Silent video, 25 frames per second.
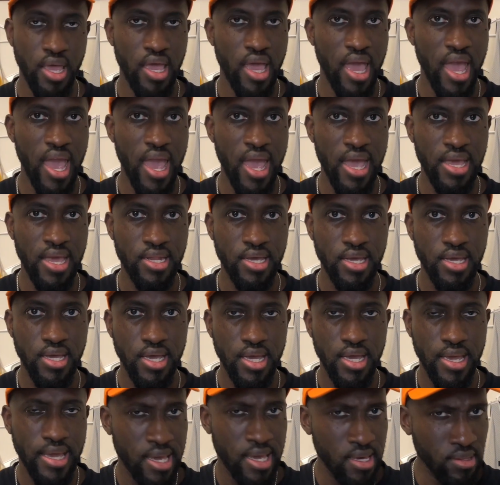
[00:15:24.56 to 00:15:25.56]
And
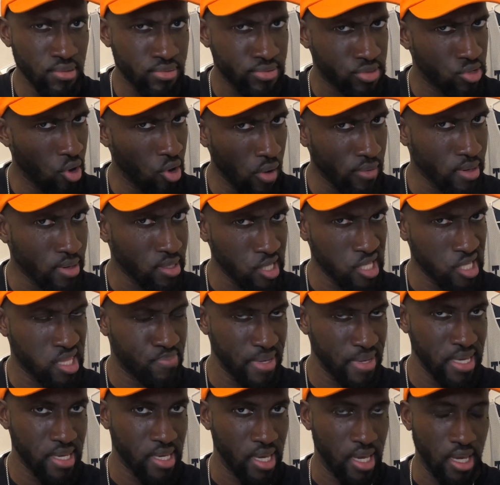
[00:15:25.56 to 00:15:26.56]
historically
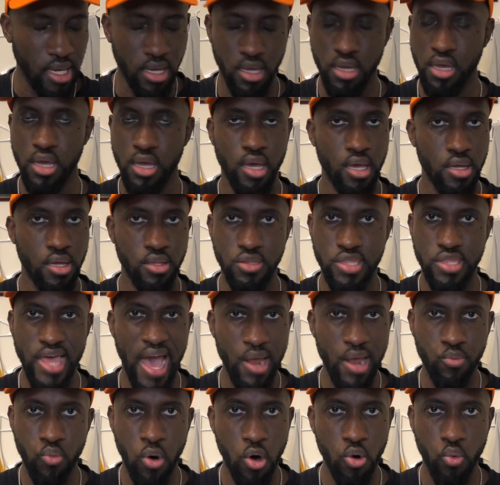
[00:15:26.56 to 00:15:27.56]
speaking,
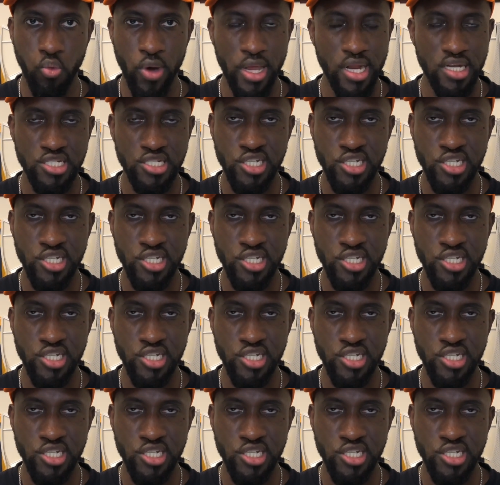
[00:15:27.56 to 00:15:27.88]
that won't win a